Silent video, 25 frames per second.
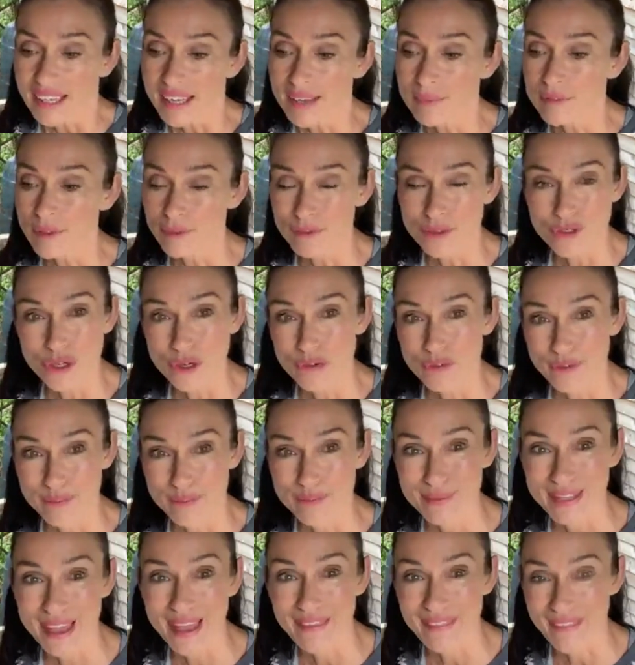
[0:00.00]
I'm not sure if
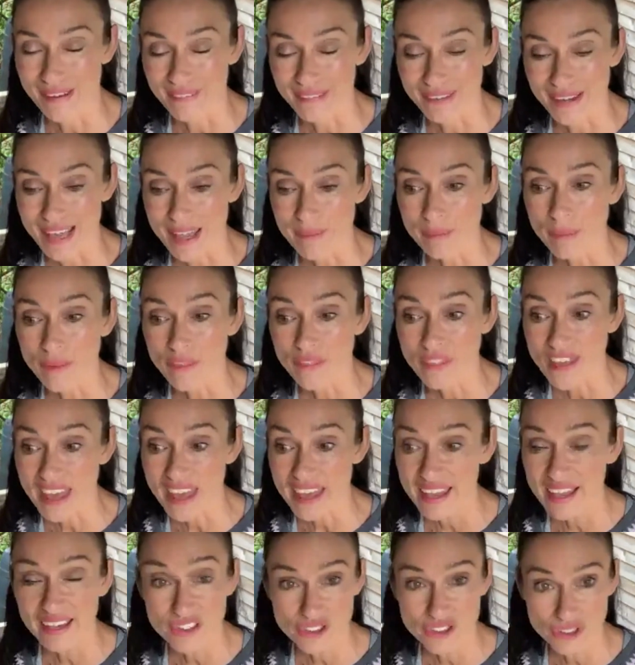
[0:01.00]
I'm saying that right, but
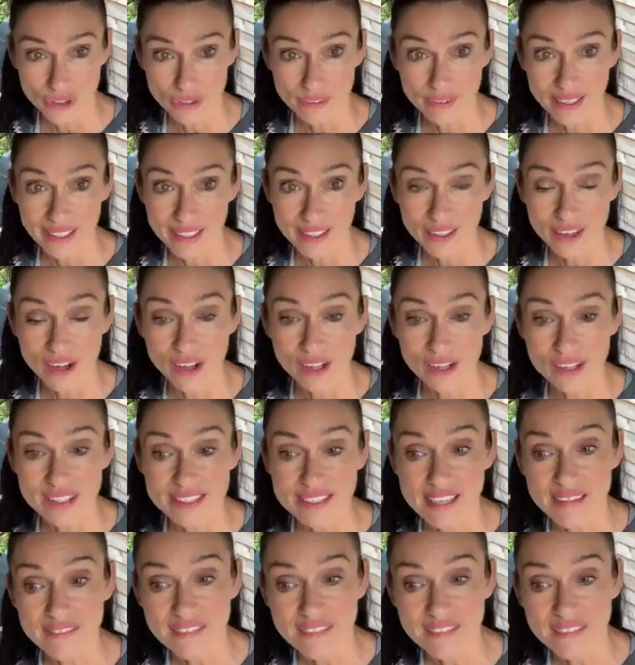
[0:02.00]
they are sugar alcohols,